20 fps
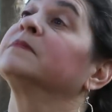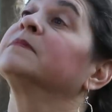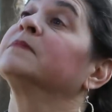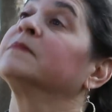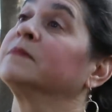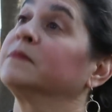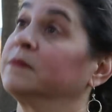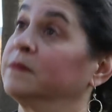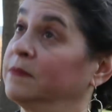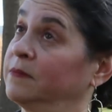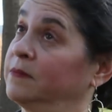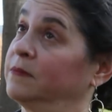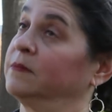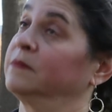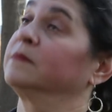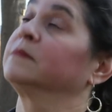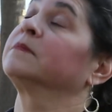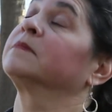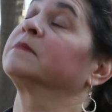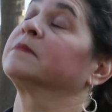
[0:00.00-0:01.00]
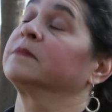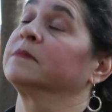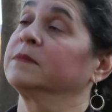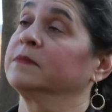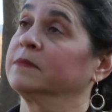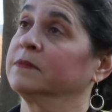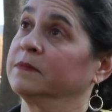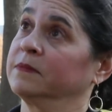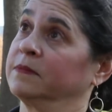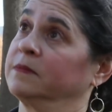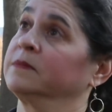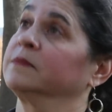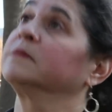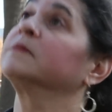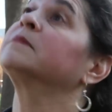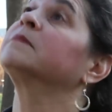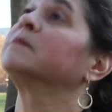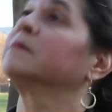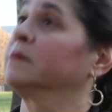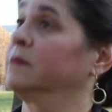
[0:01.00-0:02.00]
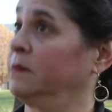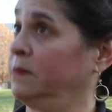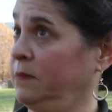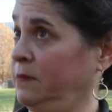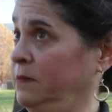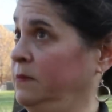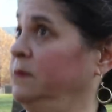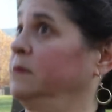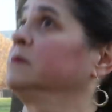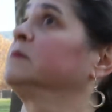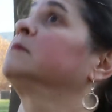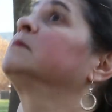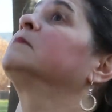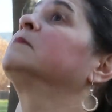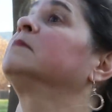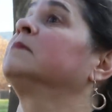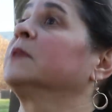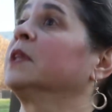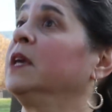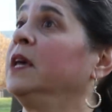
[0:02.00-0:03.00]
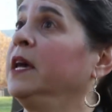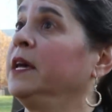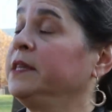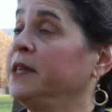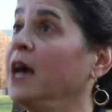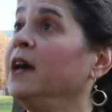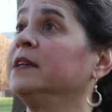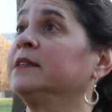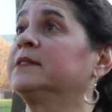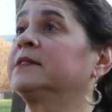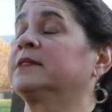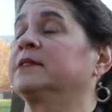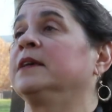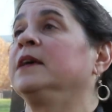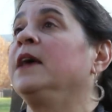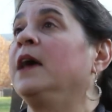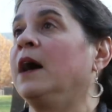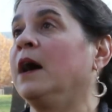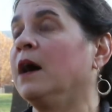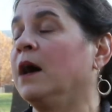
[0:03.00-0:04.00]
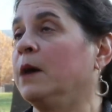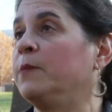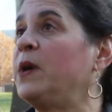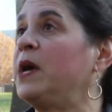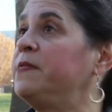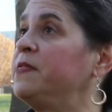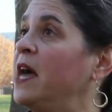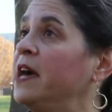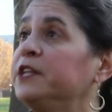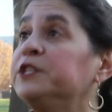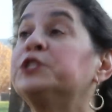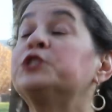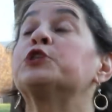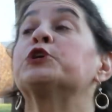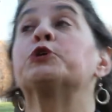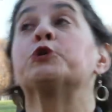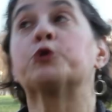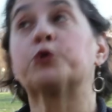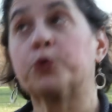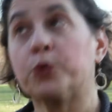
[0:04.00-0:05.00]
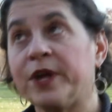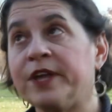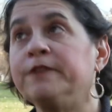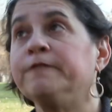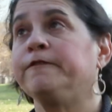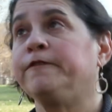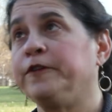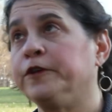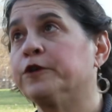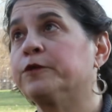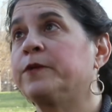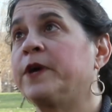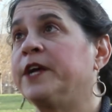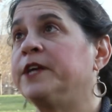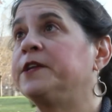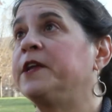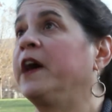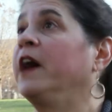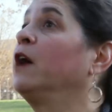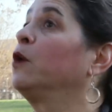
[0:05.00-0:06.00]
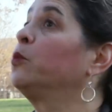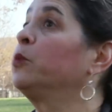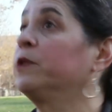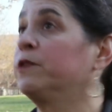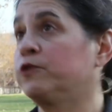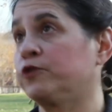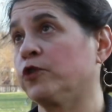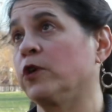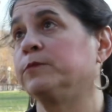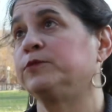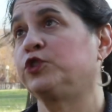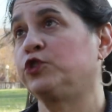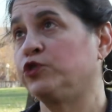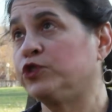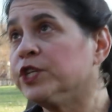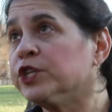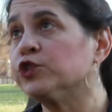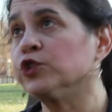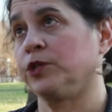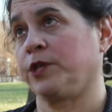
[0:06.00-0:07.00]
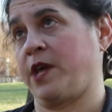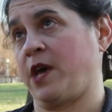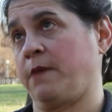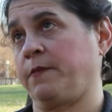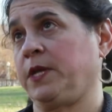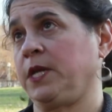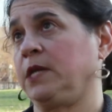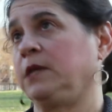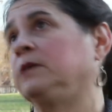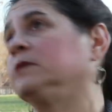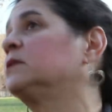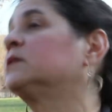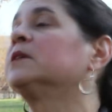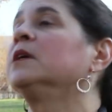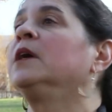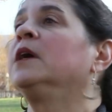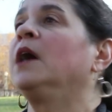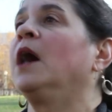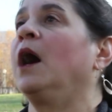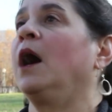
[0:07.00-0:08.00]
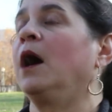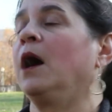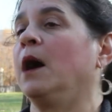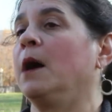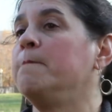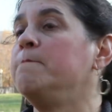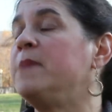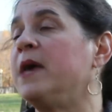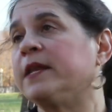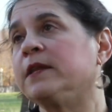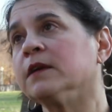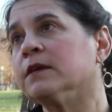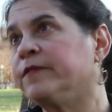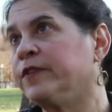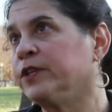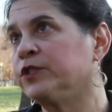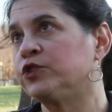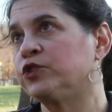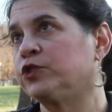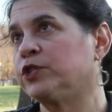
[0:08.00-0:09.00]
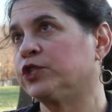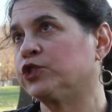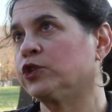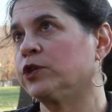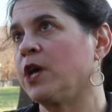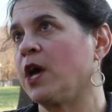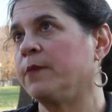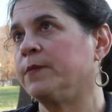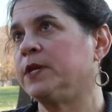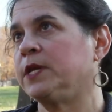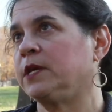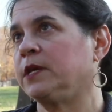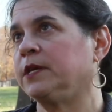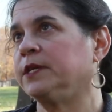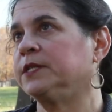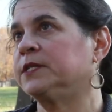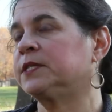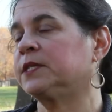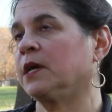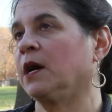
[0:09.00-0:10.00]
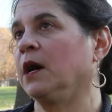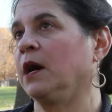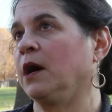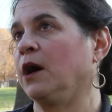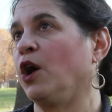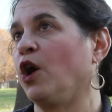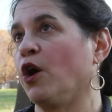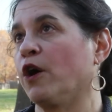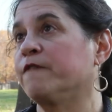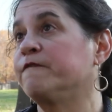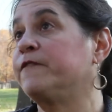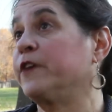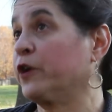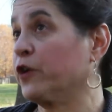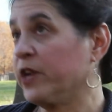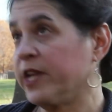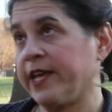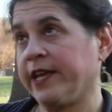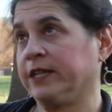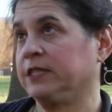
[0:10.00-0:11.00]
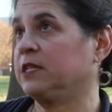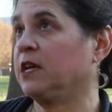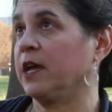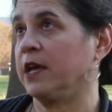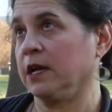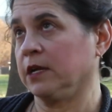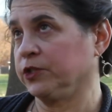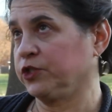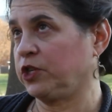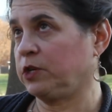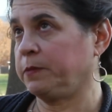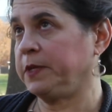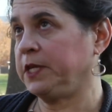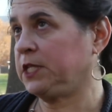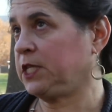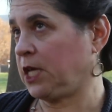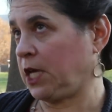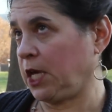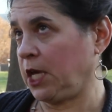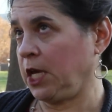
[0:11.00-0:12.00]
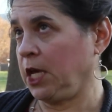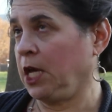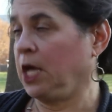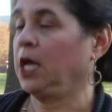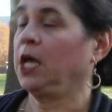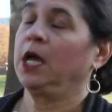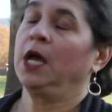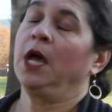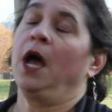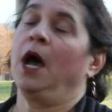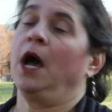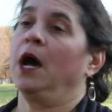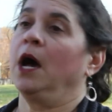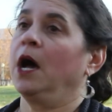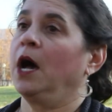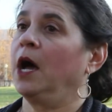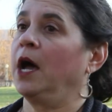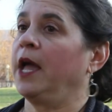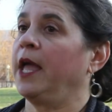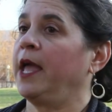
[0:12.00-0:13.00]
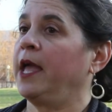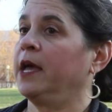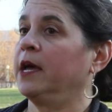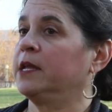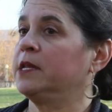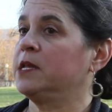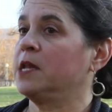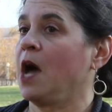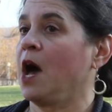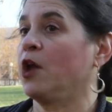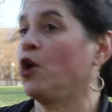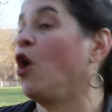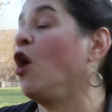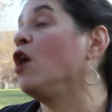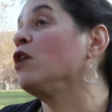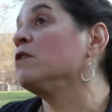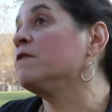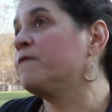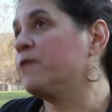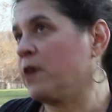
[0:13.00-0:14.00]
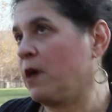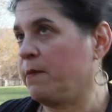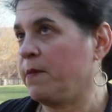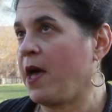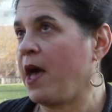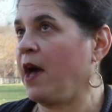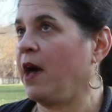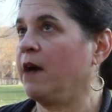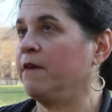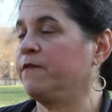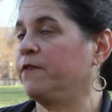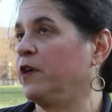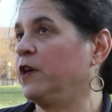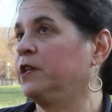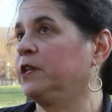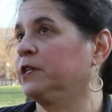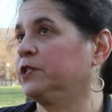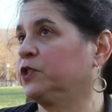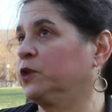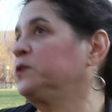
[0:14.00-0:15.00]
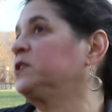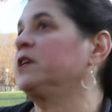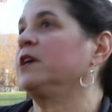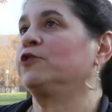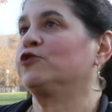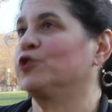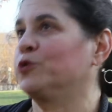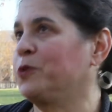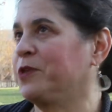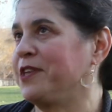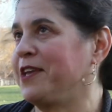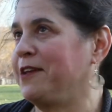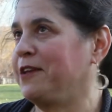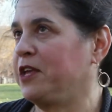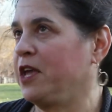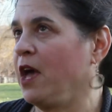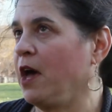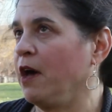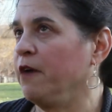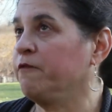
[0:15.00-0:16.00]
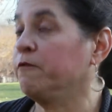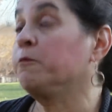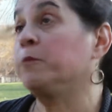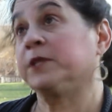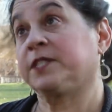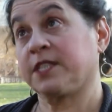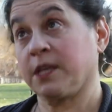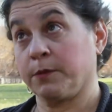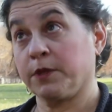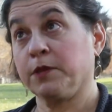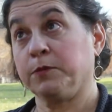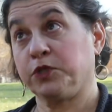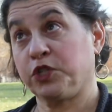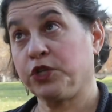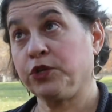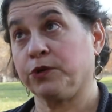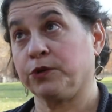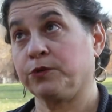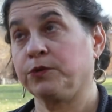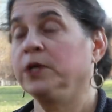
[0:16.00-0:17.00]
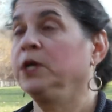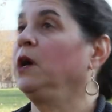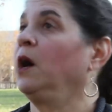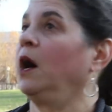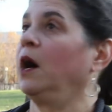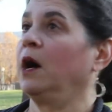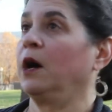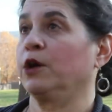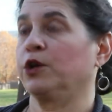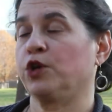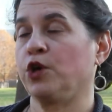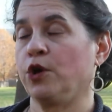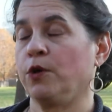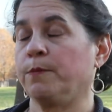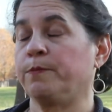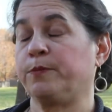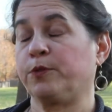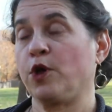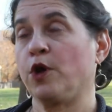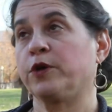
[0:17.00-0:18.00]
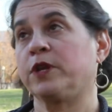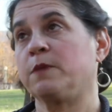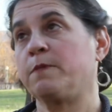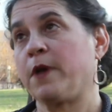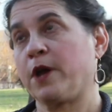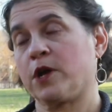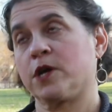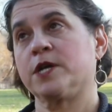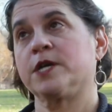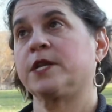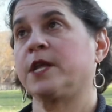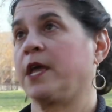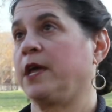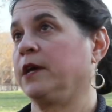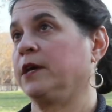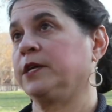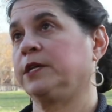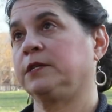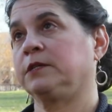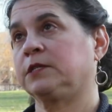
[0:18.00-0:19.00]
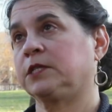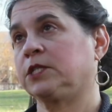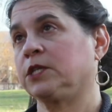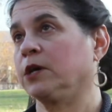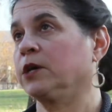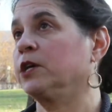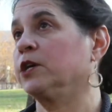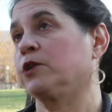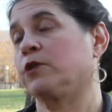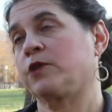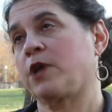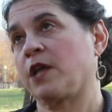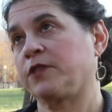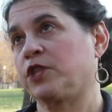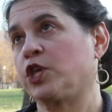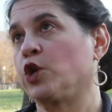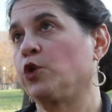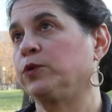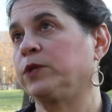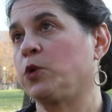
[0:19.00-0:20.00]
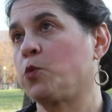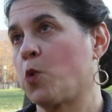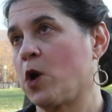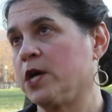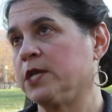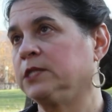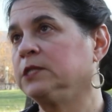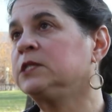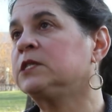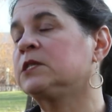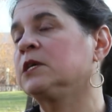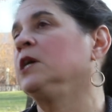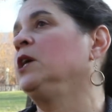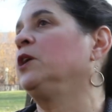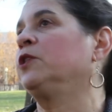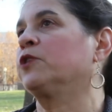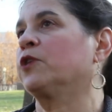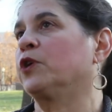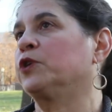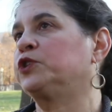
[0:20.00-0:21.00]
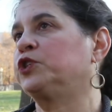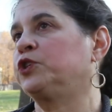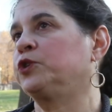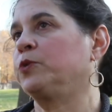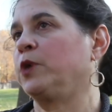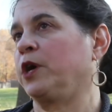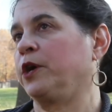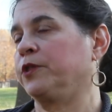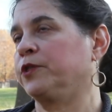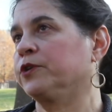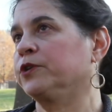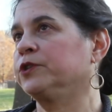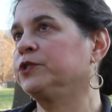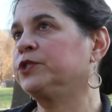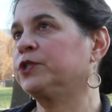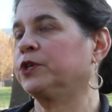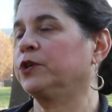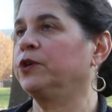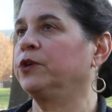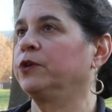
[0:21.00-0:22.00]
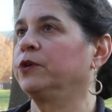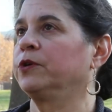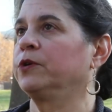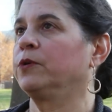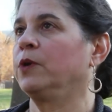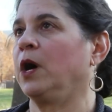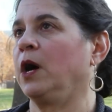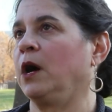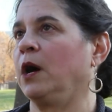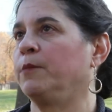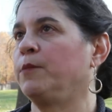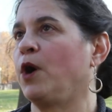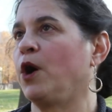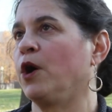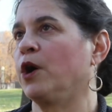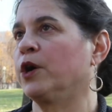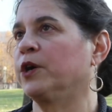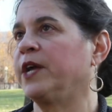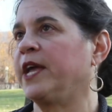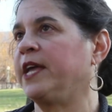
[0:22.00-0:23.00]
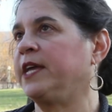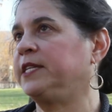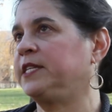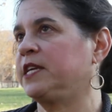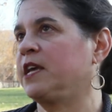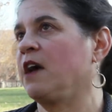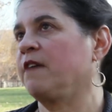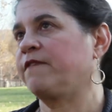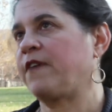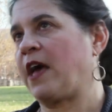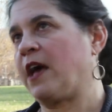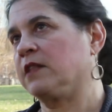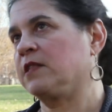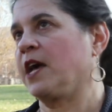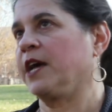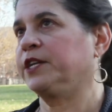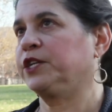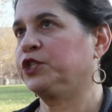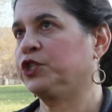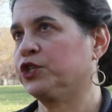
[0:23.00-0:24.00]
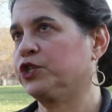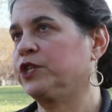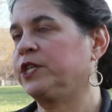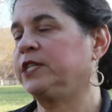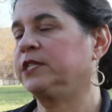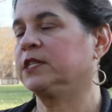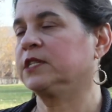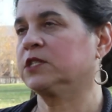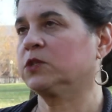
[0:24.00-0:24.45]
will have these people who are basically of another era. Yes. Um, and that is the great fear right now with Trump's judicial nominees. Uh, many of his judicial nominees uh, are very anti-L G B T. uh, and not all of them have an association with A D F, but some of them do. Uh, Co Coney Barrett and Duncan are not the only ones. There are two others who um, are A D F allied attorneys